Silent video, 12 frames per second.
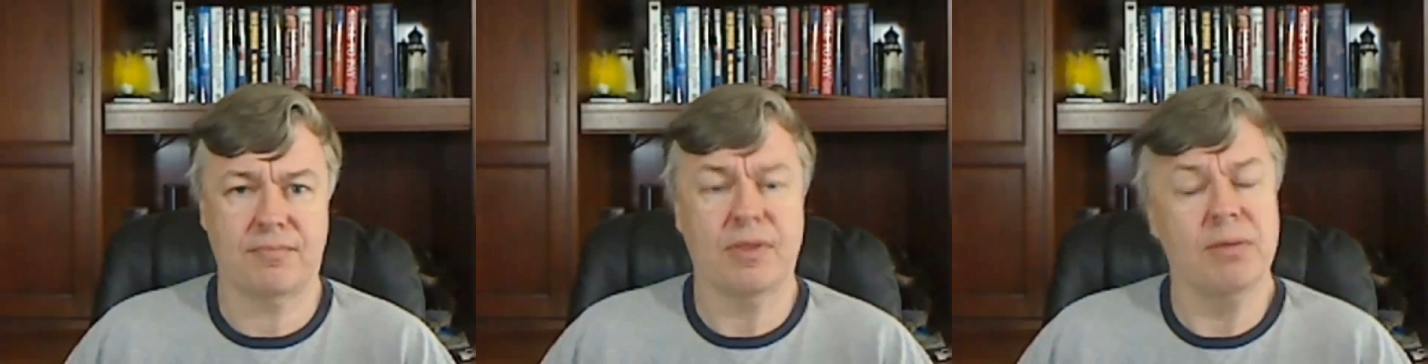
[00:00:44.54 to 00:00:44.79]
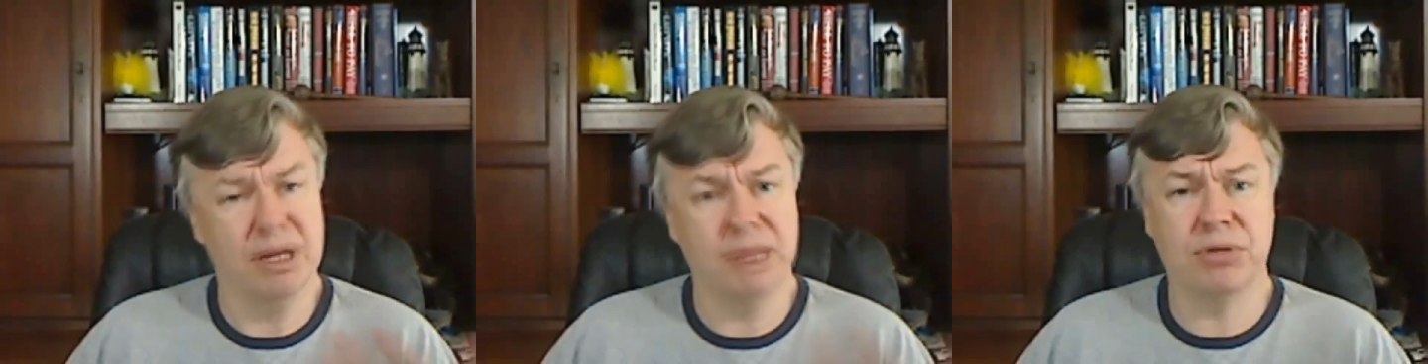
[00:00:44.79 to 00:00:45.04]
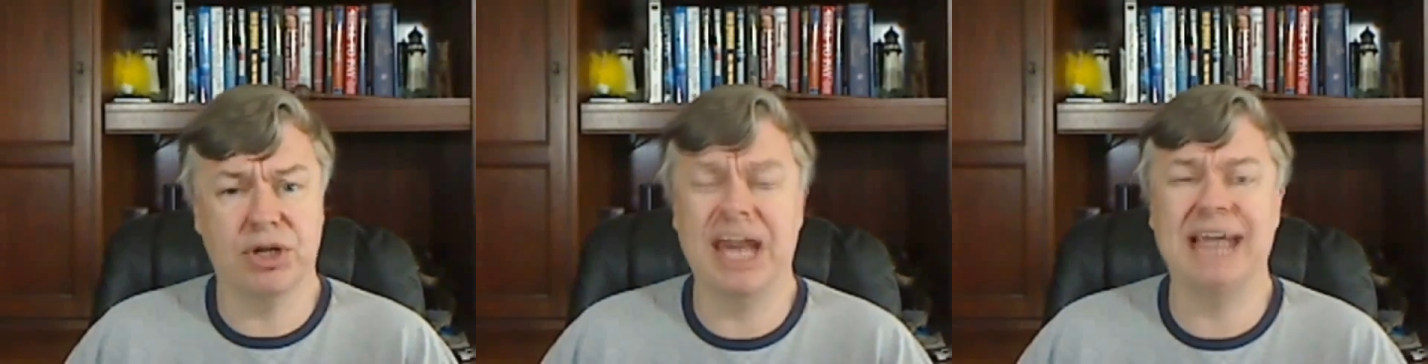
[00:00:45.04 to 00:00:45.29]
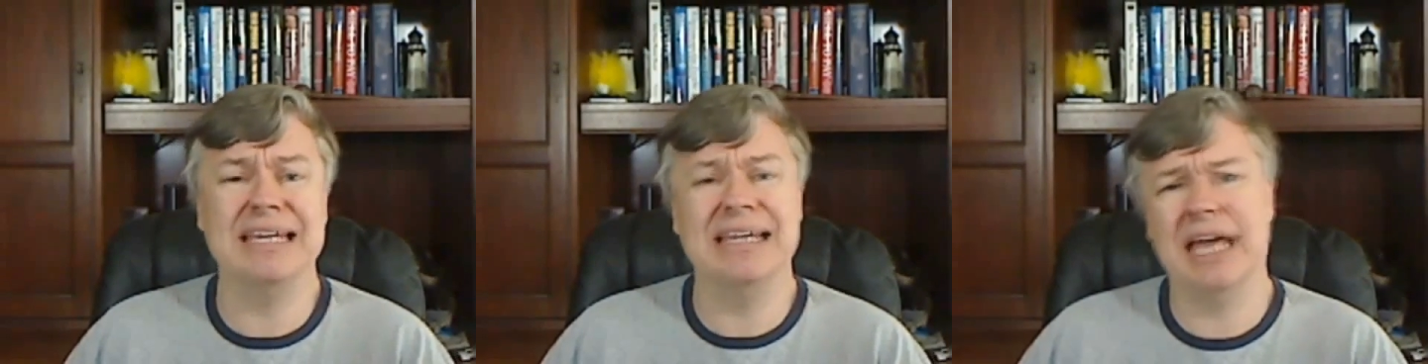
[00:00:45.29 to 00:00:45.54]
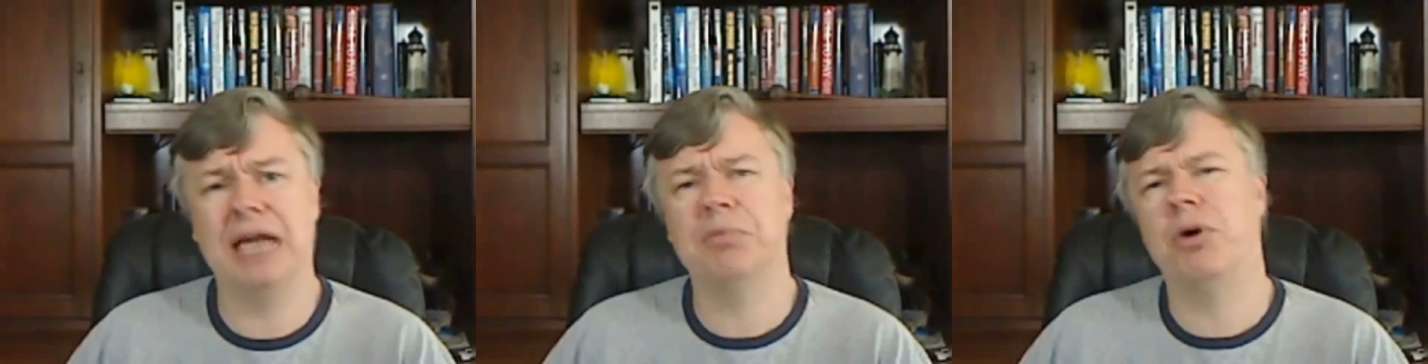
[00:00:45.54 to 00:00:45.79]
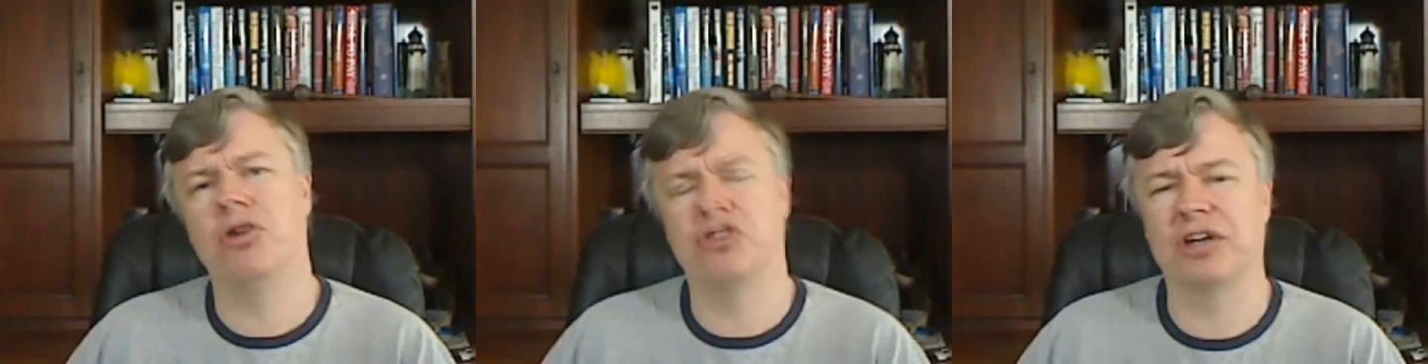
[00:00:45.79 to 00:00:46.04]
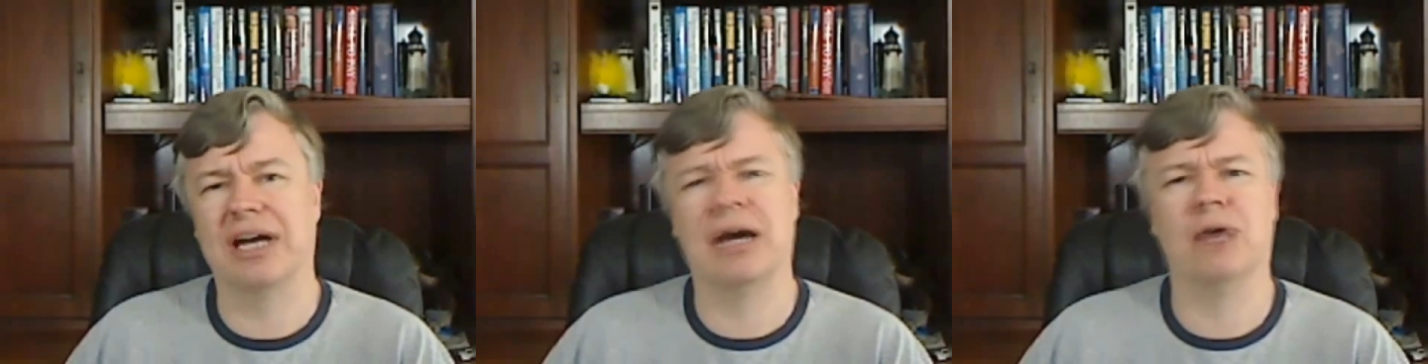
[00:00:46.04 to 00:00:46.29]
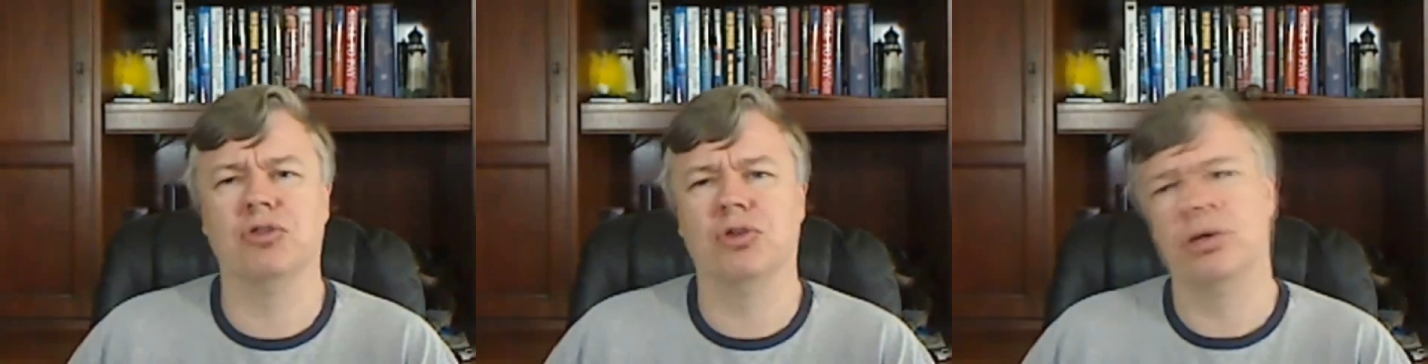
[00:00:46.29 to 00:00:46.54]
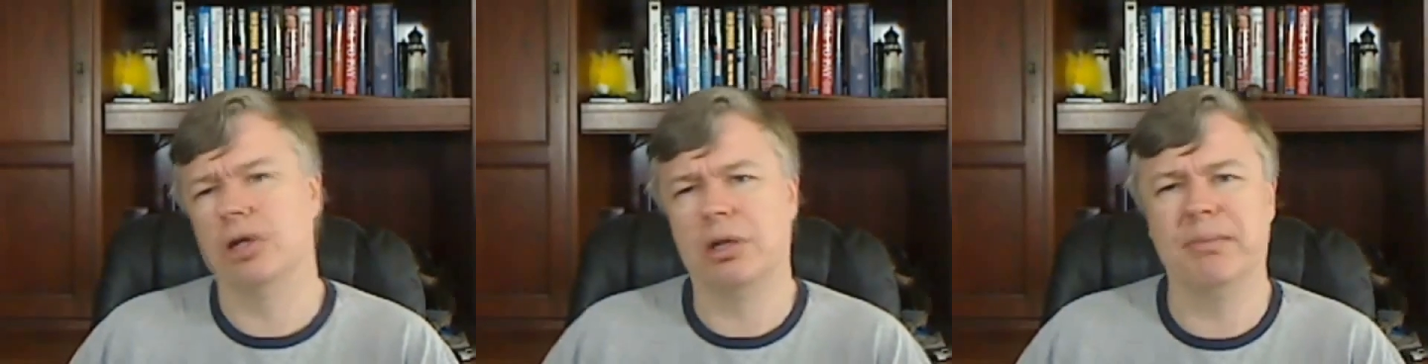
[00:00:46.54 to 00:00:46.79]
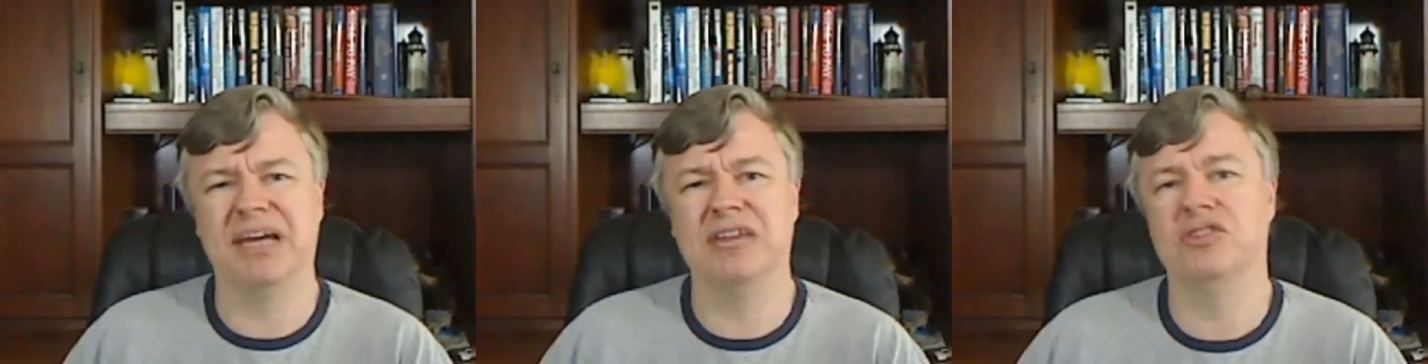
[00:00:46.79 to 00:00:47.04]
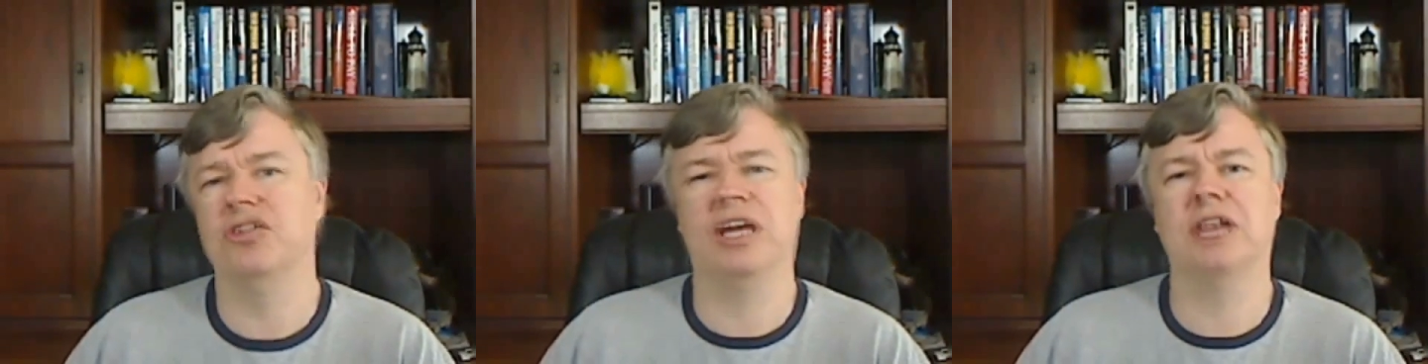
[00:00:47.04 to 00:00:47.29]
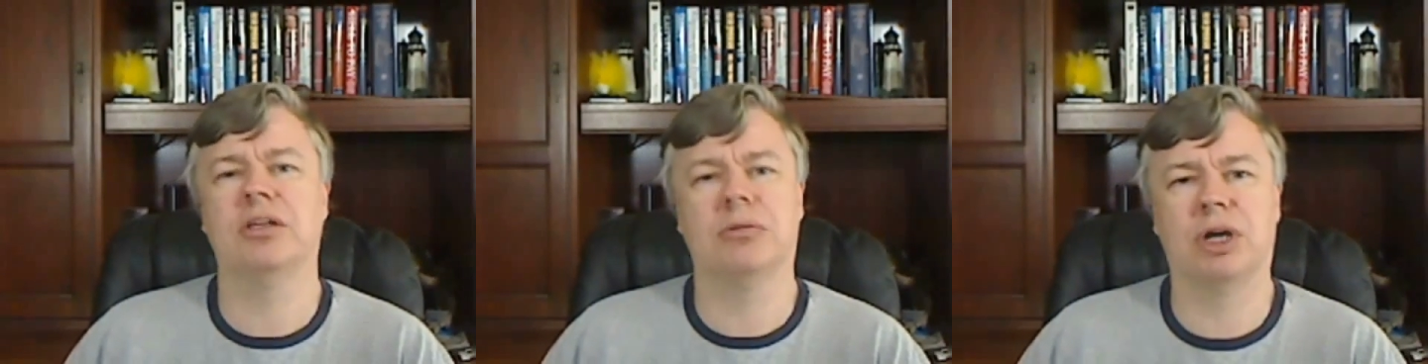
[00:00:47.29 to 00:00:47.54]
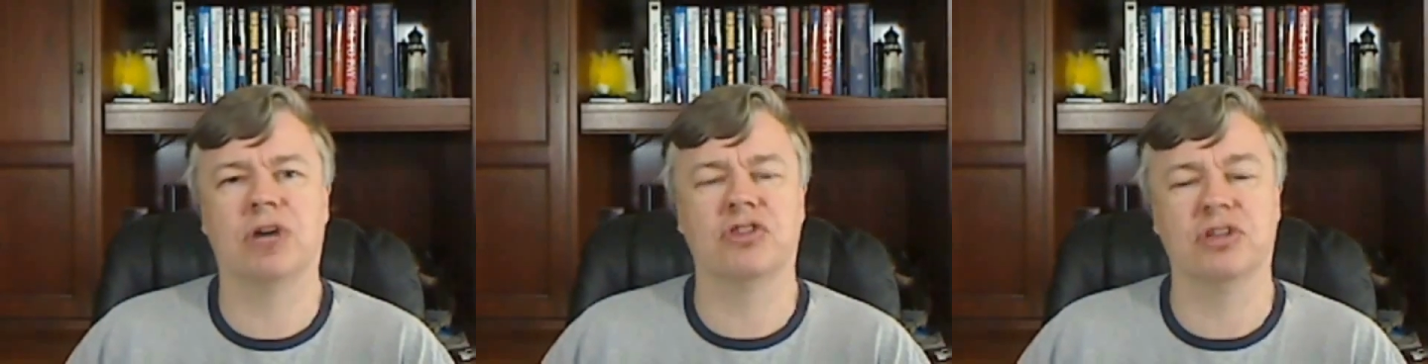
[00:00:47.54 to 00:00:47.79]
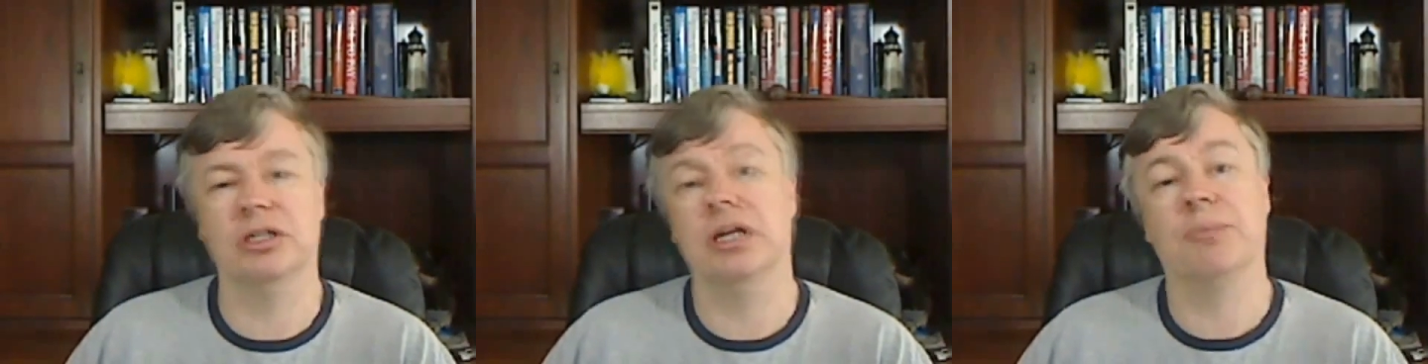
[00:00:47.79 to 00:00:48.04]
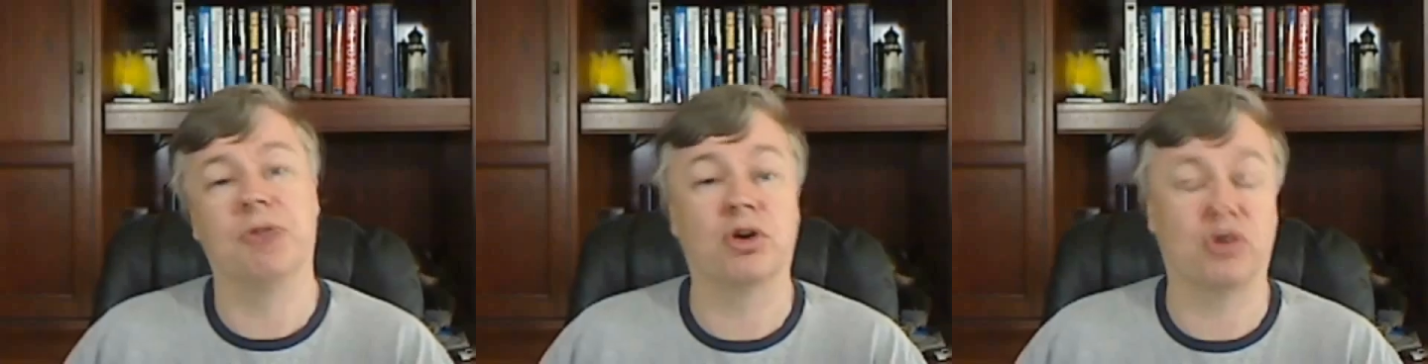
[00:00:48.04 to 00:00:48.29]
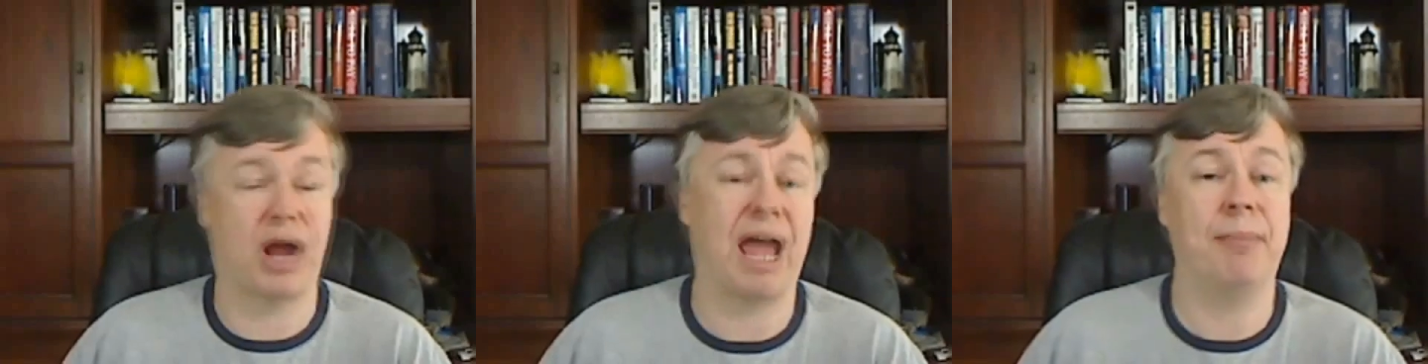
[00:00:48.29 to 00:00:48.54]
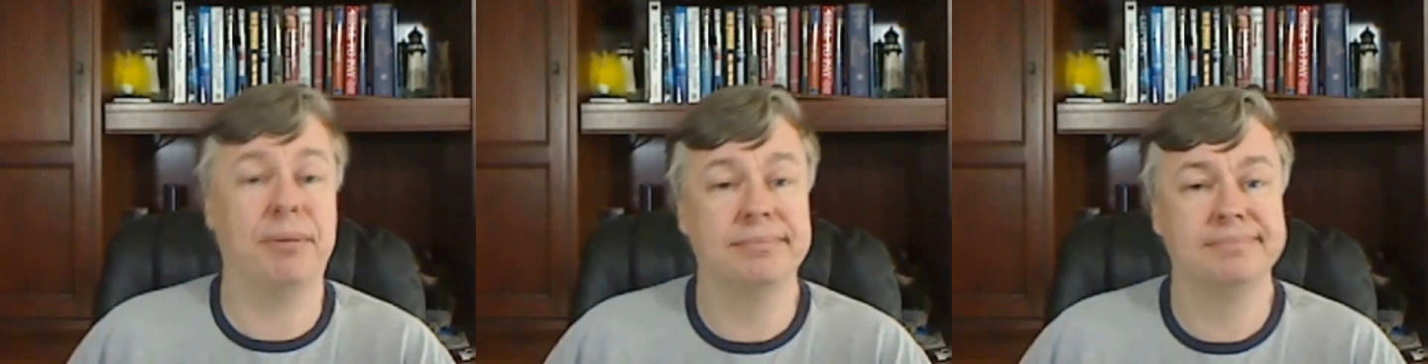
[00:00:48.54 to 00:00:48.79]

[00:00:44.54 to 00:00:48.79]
Ben Bernanke and Hank Paulson got out and told all the banks to take their marks and clean up their crap.